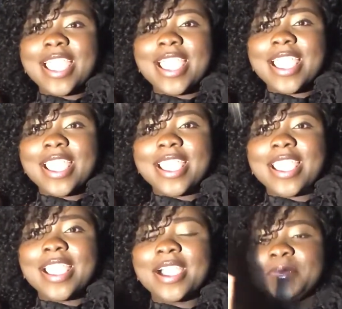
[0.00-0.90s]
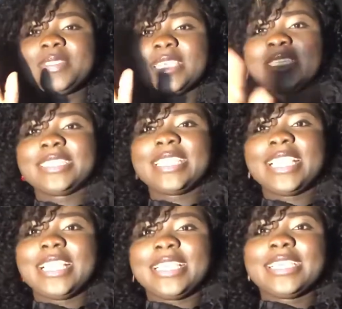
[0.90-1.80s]
a happy
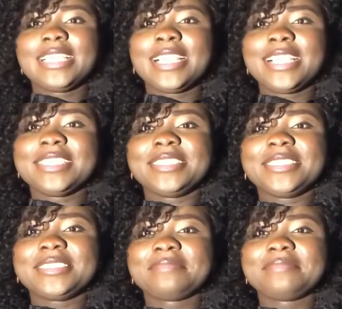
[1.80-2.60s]
sunday and